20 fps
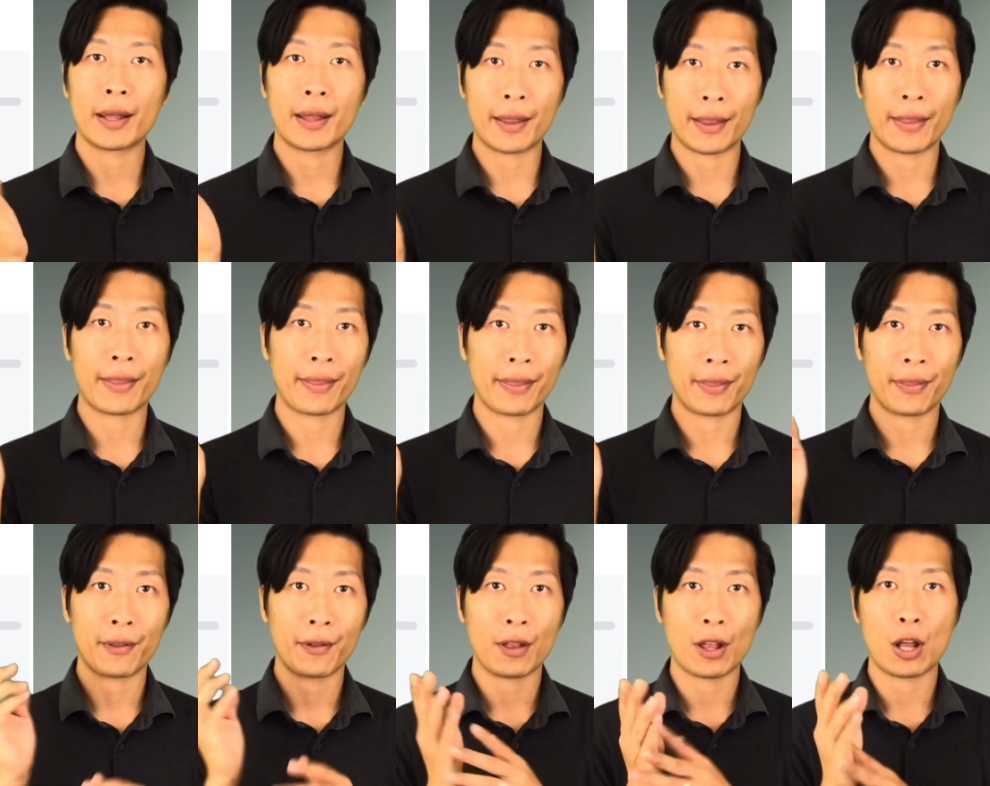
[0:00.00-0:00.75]

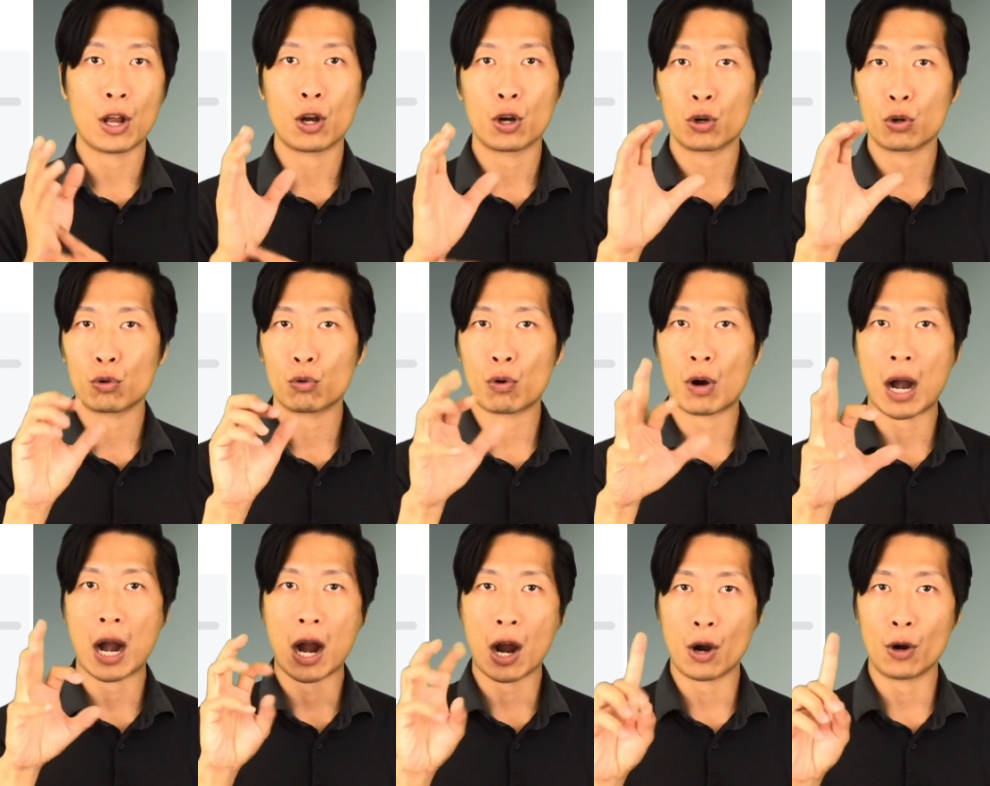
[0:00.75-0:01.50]
Japanese
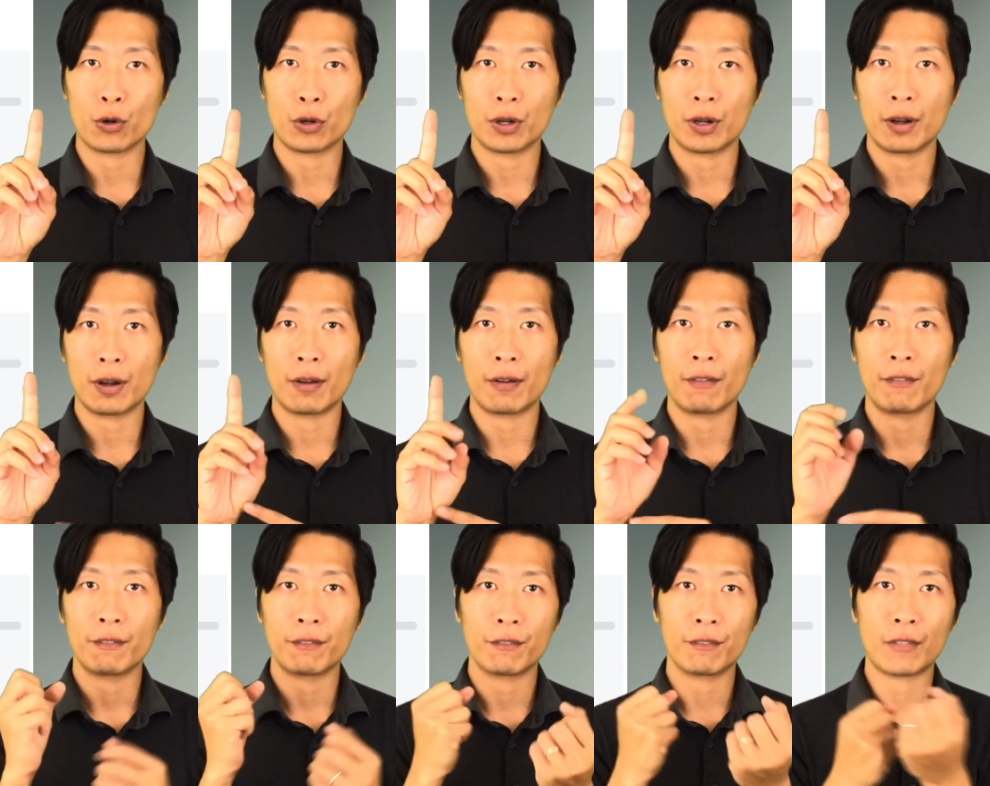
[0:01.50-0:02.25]
crowdfunding website
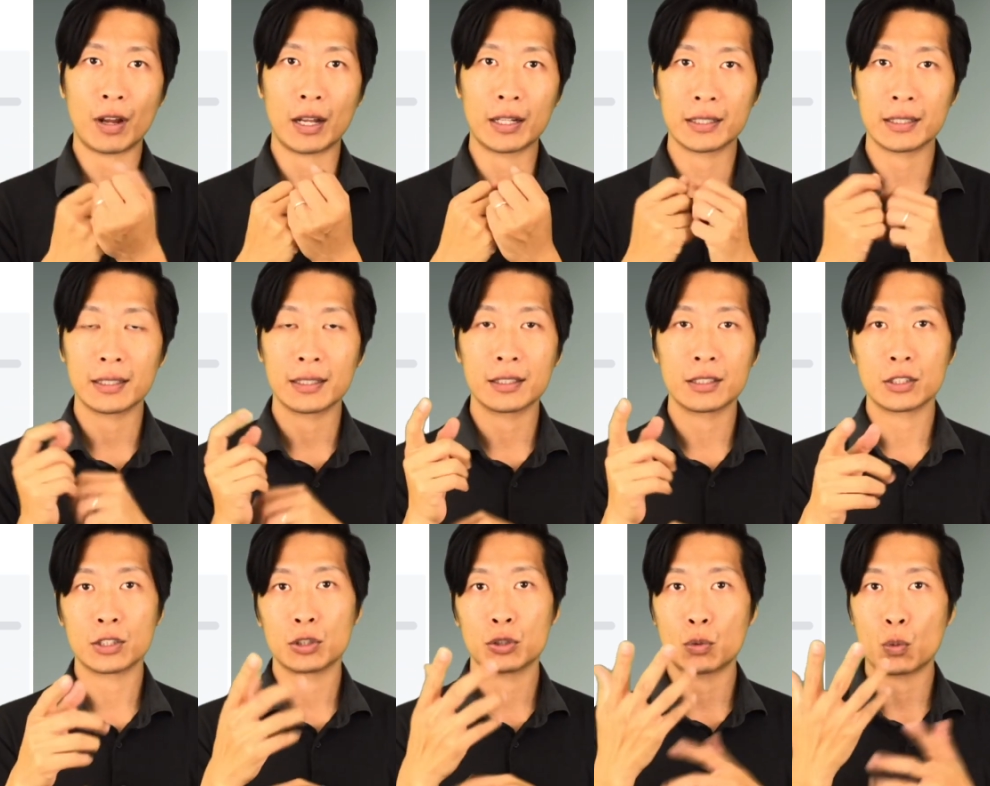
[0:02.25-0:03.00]
here.
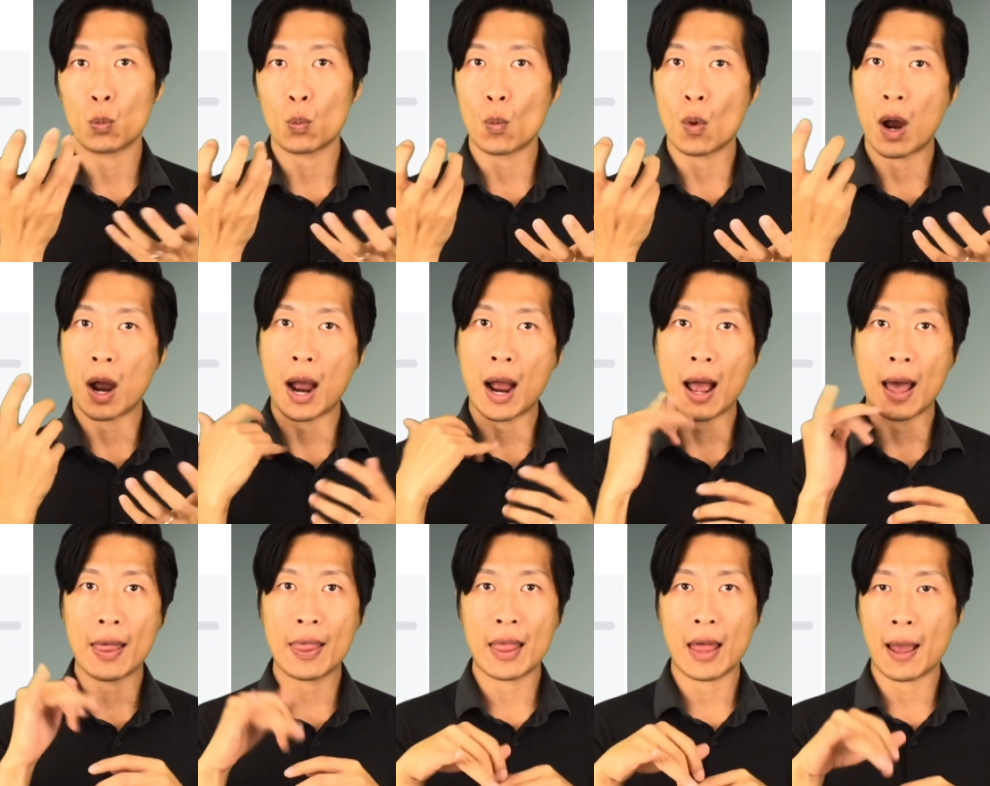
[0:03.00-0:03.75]
If you
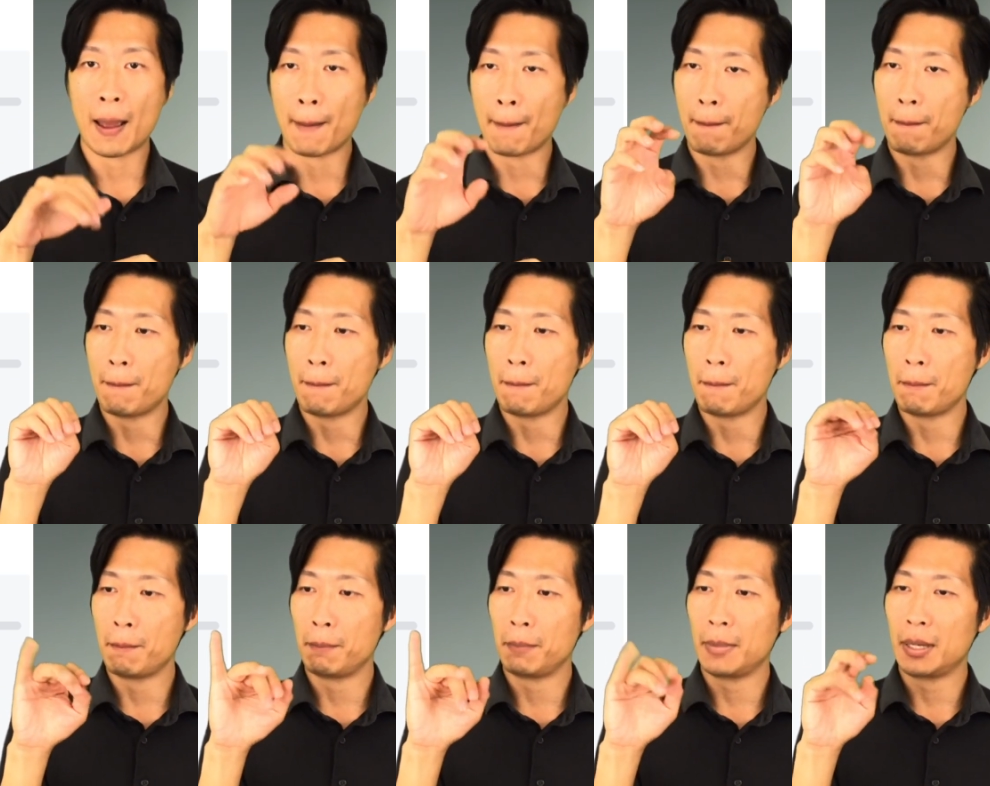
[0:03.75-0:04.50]
are
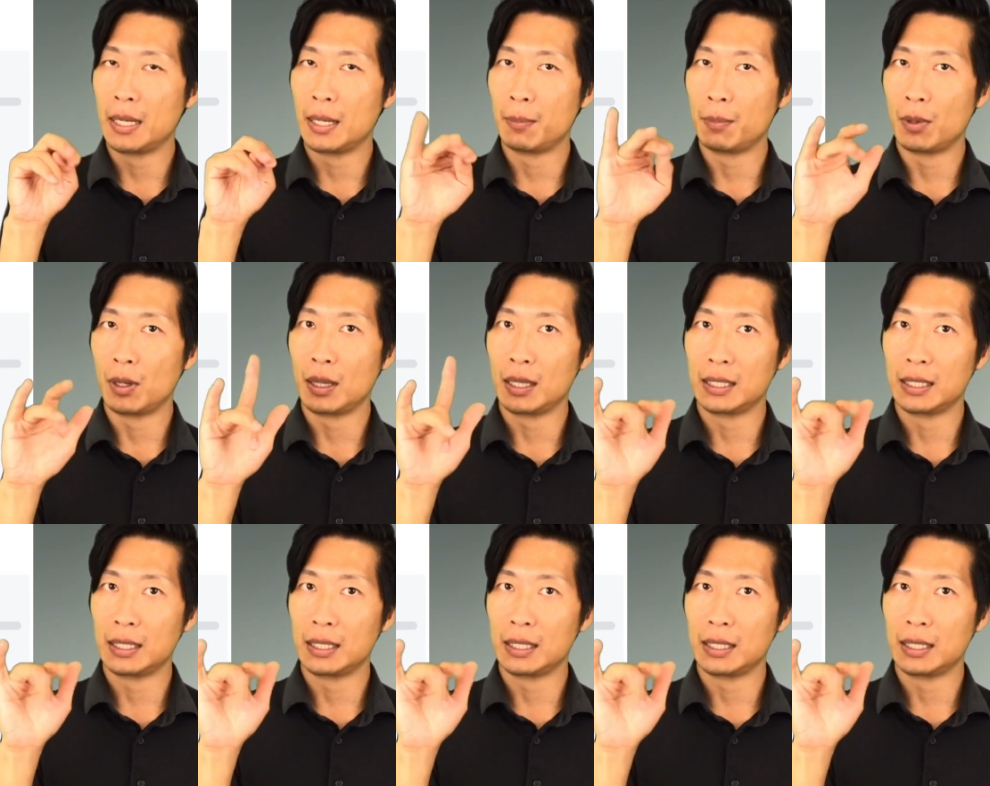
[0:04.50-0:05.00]
trying to achieve